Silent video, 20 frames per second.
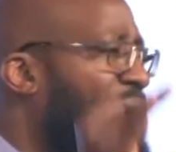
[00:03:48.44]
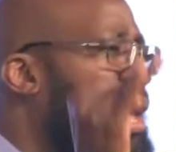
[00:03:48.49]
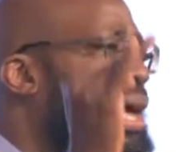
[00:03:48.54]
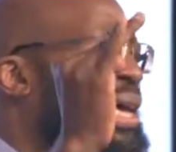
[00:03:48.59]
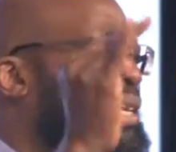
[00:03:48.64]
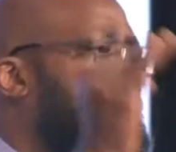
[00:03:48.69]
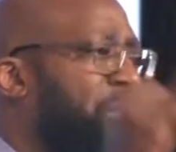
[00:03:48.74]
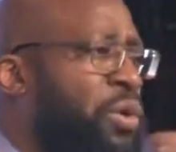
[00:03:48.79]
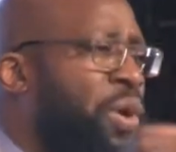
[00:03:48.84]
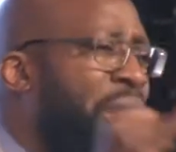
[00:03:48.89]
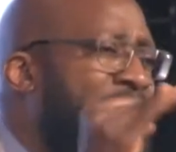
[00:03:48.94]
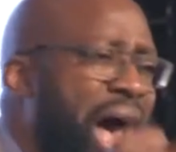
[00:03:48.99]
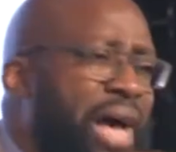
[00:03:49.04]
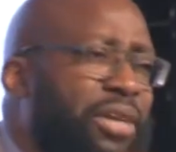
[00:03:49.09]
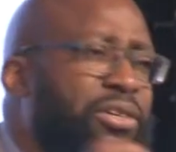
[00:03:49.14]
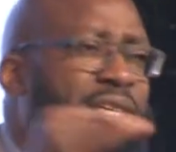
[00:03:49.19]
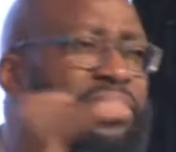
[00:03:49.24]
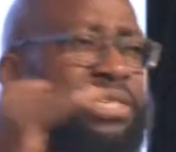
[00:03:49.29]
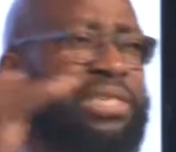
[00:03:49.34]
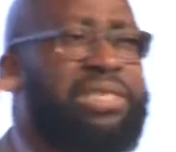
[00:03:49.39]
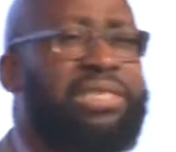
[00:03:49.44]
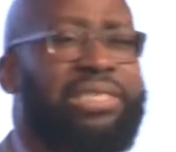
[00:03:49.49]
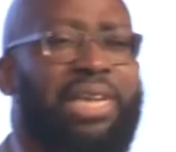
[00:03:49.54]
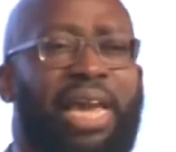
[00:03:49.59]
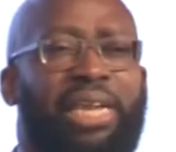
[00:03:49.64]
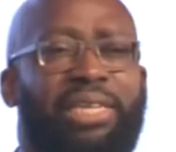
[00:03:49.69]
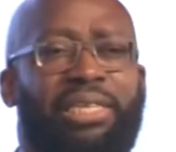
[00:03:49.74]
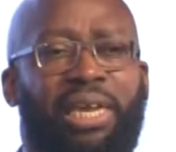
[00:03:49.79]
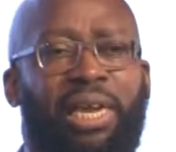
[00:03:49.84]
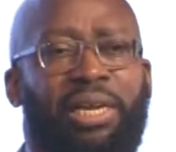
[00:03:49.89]
So how does a
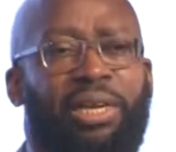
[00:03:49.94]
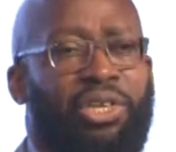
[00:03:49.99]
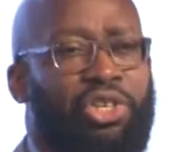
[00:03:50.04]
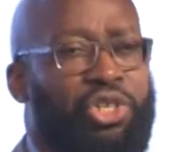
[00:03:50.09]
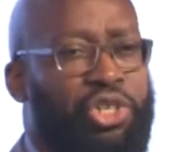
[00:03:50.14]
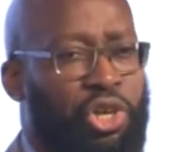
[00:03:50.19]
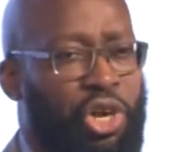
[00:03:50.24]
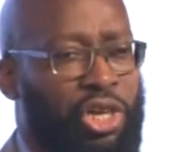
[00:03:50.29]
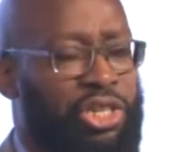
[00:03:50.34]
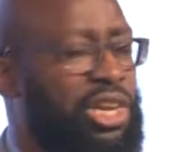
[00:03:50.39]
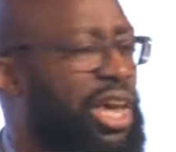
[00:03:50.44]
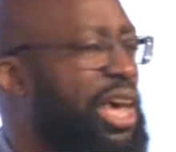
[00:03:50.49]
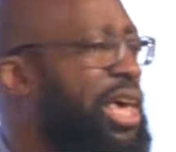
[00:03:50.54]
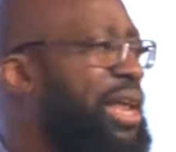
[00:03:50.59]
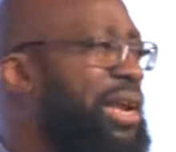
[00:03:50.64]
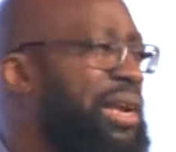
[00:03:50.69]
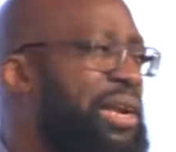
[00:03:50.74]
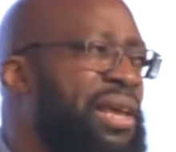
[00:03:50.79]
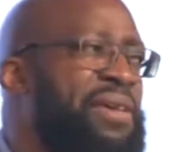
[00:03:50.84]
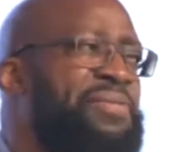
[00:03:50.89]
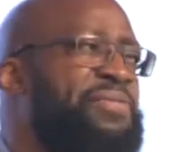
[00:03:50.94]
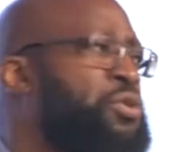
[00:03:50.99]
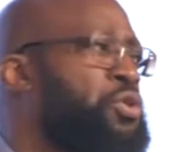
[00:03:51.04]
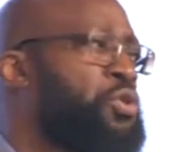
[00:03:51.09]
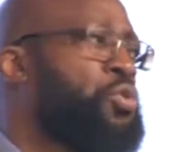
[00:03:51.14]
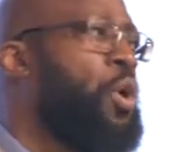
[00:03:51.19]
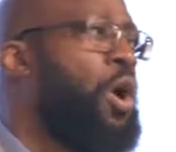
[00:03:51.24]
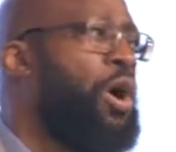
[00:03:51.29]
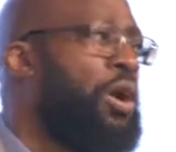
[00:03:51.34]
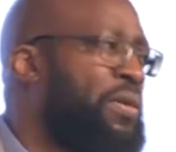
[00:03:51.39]
saint in the church live
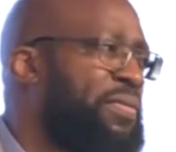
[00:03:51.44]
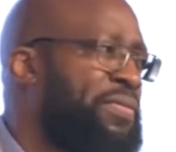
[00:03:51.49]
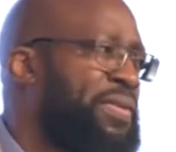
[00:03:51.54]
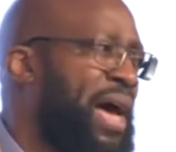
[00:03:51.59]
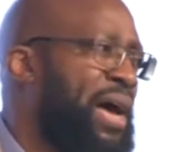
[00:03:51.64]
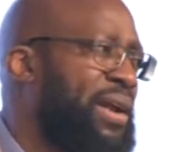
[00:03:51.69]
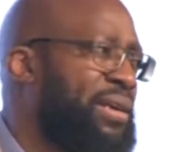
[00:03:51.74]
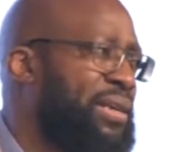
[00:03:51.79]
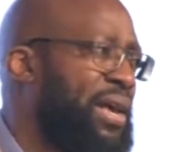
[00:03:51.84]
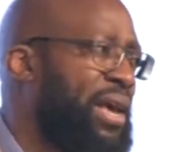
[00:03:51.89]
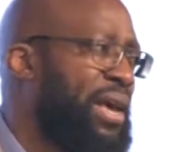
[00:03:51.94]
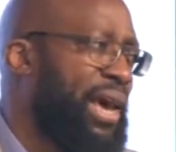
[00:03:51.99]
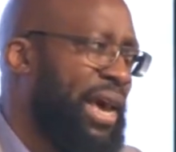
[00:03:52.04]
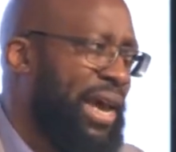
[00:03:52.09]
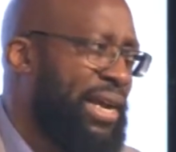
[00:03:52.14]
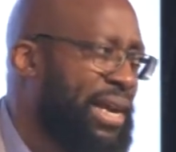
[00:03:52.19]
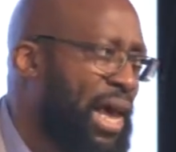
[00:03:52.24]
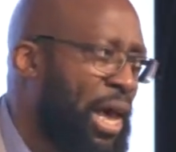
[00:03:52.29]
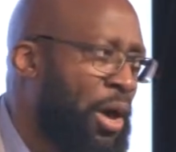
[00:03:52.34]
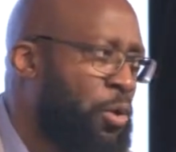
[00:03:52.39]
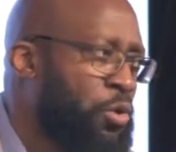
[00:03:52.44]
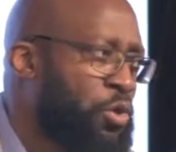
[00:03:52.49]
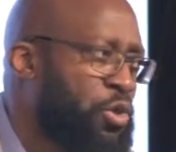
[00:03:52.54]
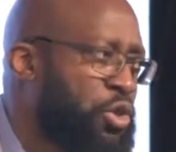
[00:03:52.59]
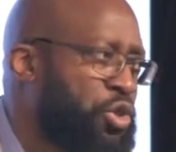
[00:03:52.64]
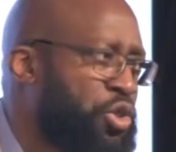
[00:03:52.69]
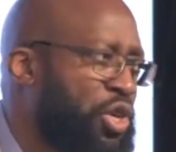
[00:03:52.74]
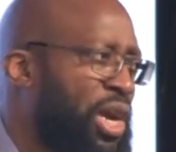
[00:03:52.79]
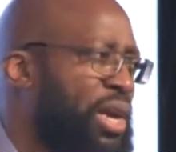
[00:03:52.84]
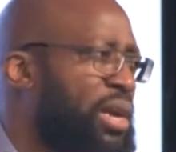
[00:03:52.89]
through all of that in their own
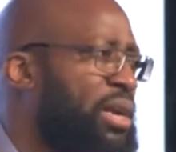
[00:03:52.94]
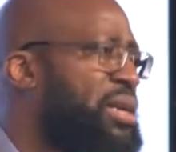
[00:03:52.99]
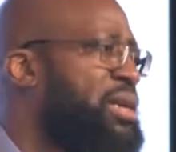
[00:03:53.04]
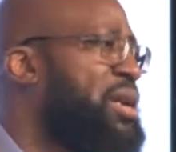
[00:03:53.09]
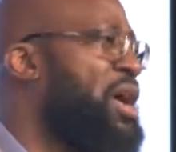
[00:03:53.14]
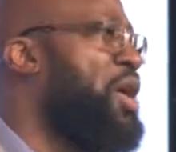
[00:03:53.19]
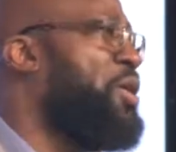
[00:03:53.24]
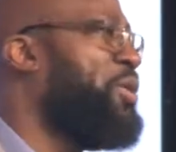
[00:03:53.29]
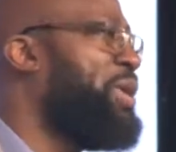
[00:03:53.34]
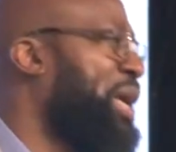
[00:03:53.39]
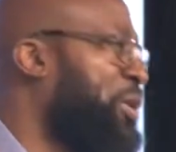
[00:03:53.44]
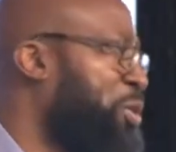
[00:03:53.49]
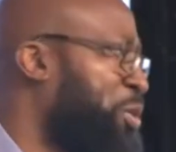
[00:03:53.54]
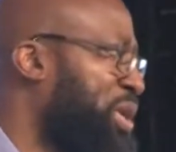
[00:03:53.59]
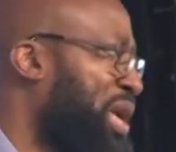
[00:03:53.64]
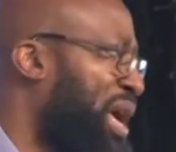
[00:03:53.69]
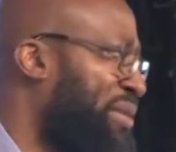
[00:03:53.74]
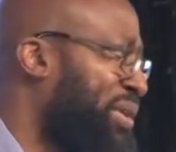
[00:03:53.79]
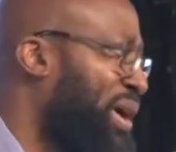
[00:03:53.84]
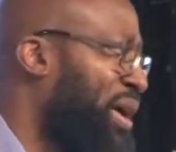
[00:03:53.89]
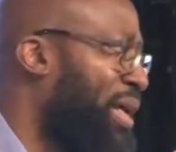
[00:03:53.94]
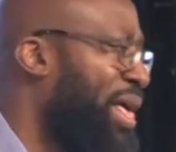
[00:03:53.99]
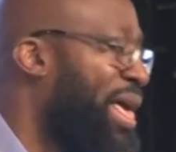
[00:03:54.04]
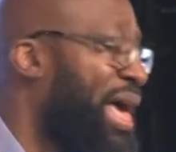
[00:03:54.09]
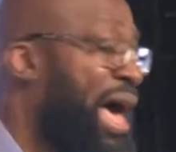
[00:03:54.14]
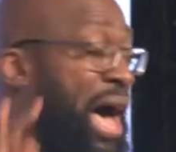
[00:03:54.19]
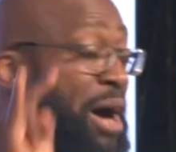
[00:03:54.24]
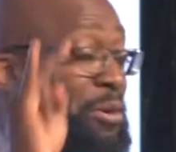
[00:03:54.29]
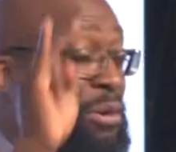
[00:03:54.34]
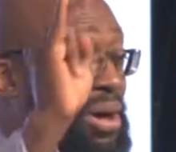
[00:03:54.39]
strength? No, they could never.
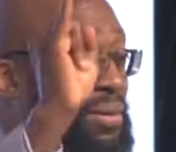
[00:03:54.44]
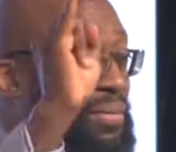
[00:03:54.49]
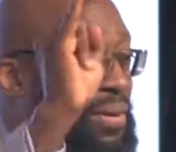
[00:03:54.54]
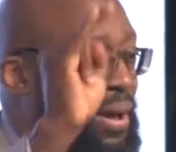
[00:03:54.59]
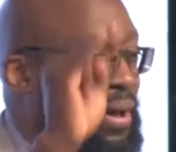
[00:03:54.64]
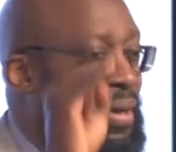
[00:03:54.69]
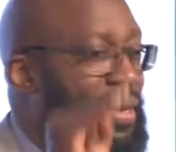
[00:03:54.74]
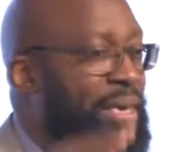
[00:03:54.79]
However,